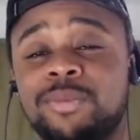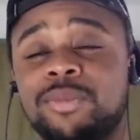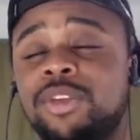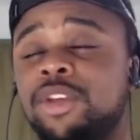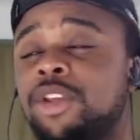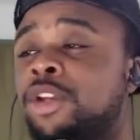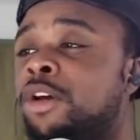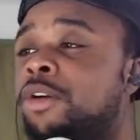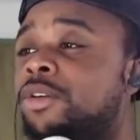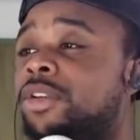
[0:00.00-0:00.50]
you
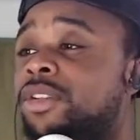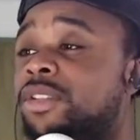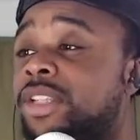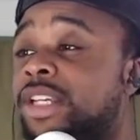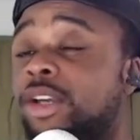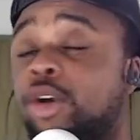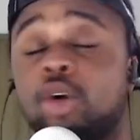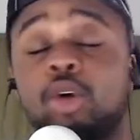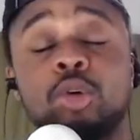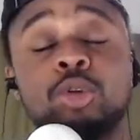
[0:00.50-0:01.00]
know, just
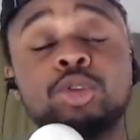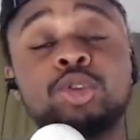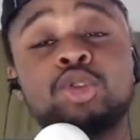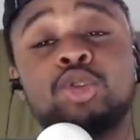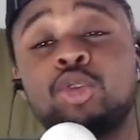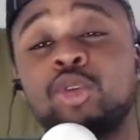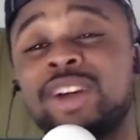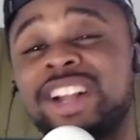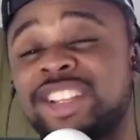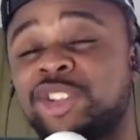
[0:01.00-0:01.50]
like old
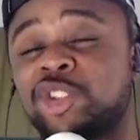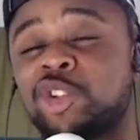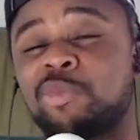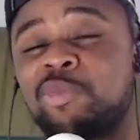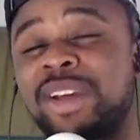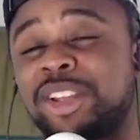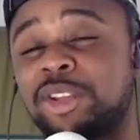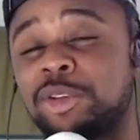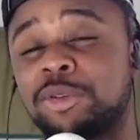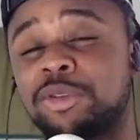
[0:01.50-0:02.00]
school
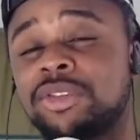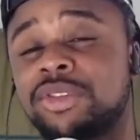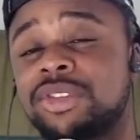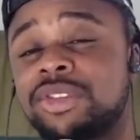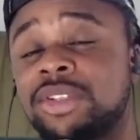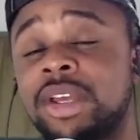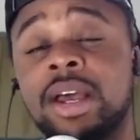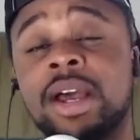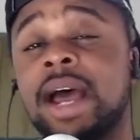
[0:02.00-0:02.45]
instrumentals.